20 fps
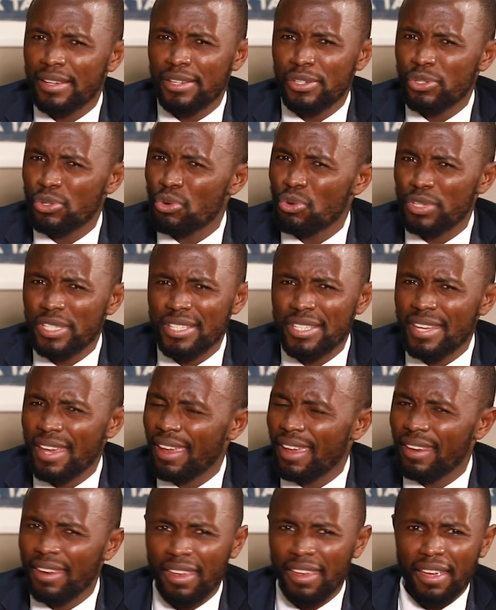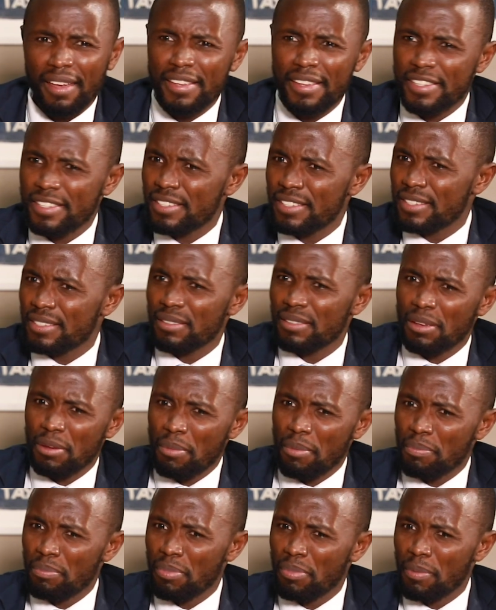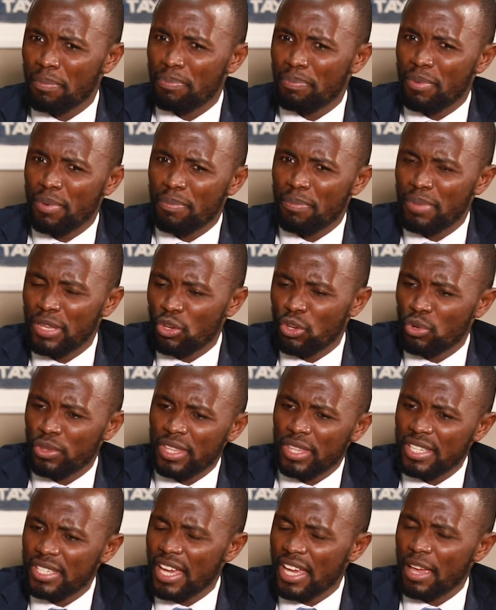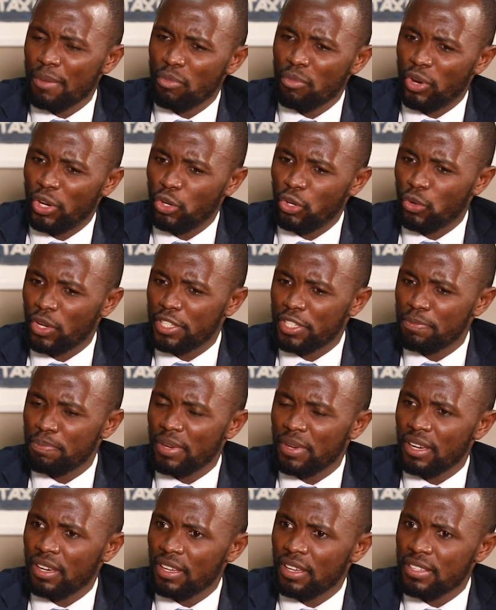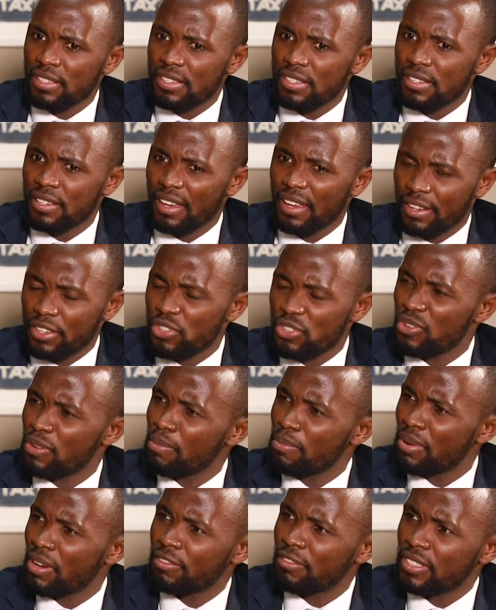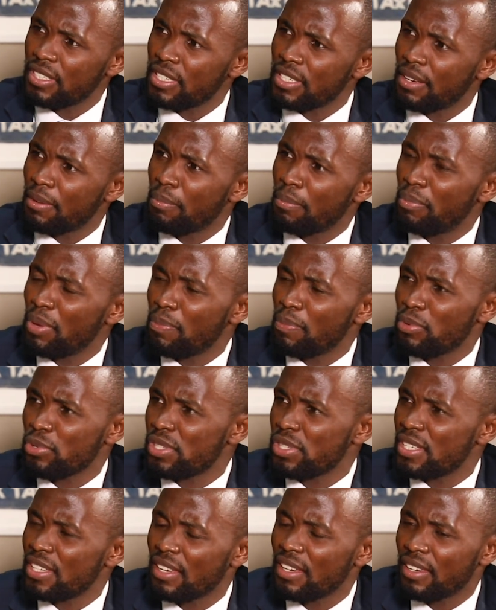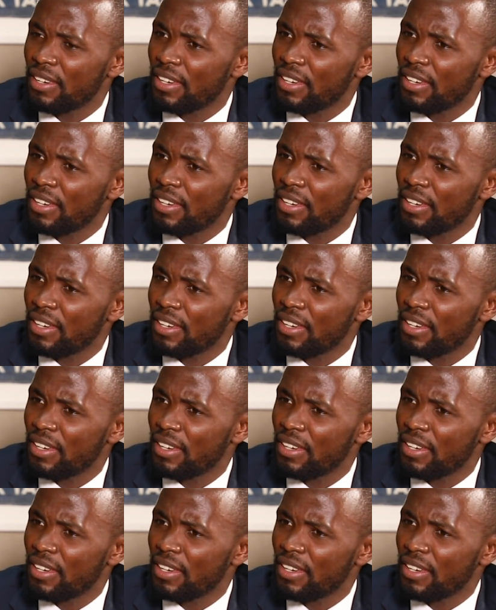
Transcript: you know, 10 years beyond the time when you experienced extreme poverty, people still